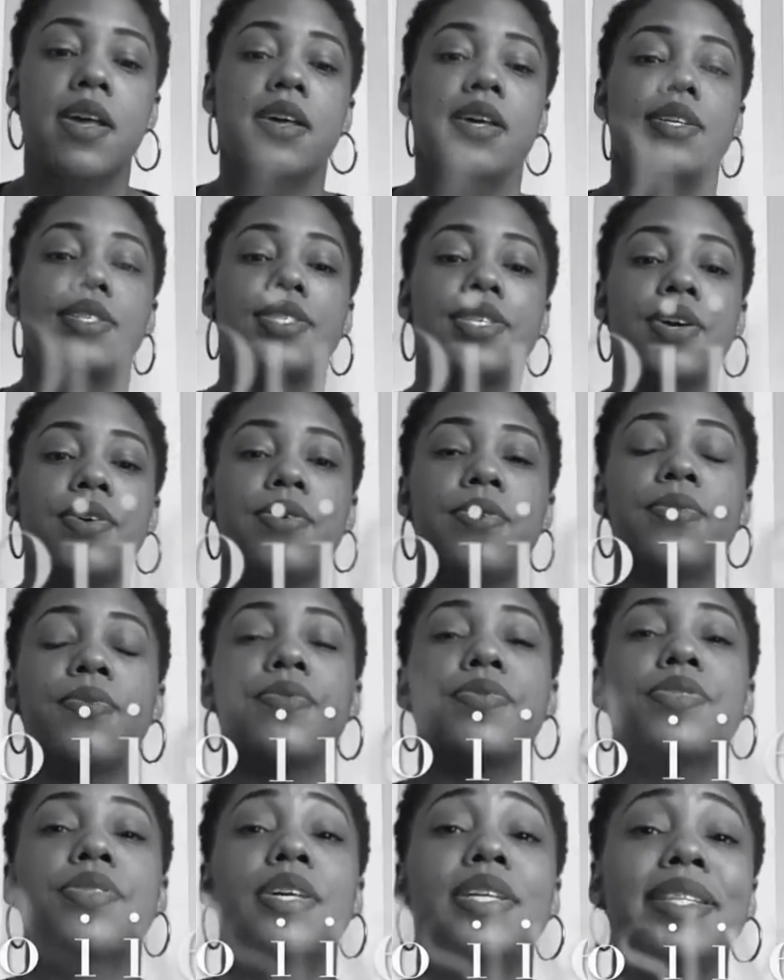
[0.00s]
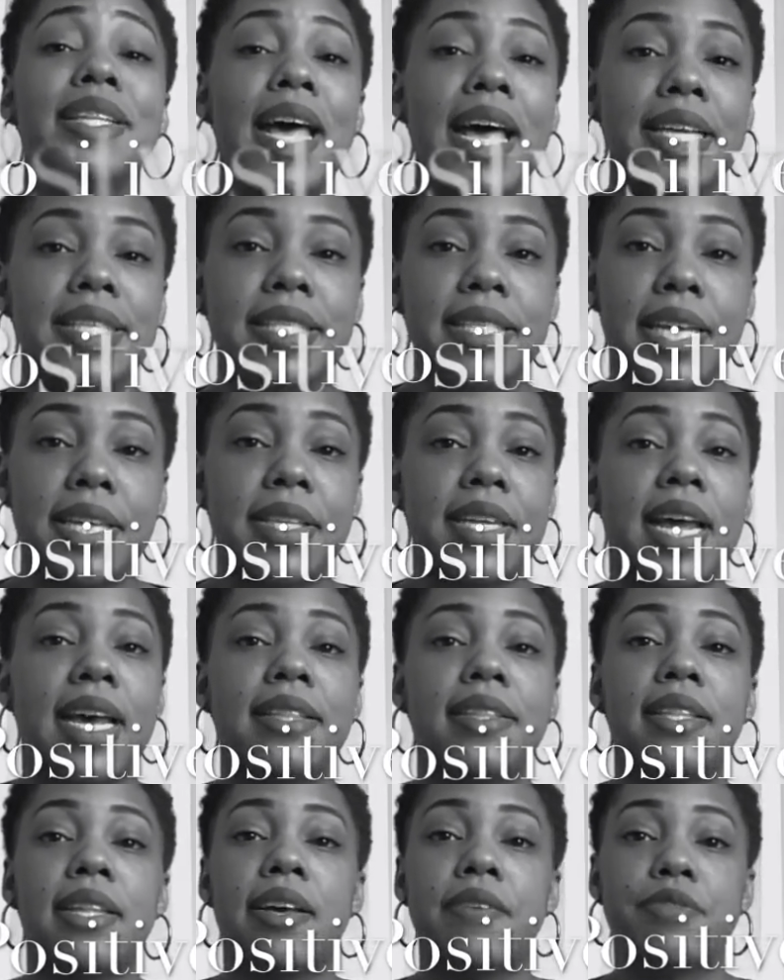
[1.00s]
So the last thing that I
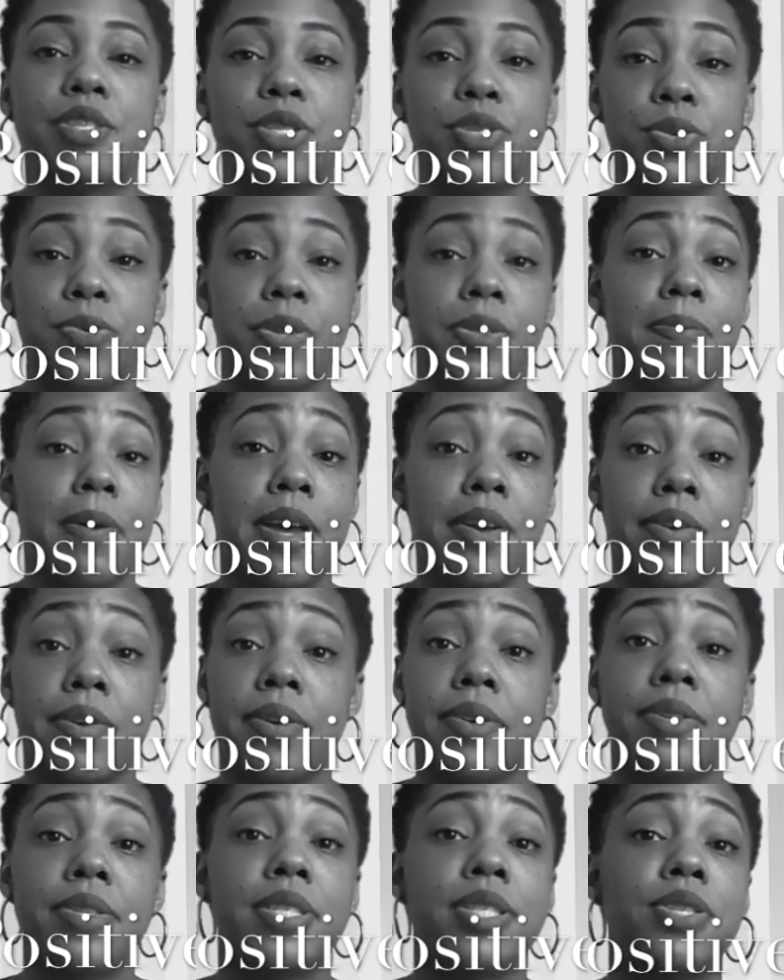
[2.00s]
love to do with my girls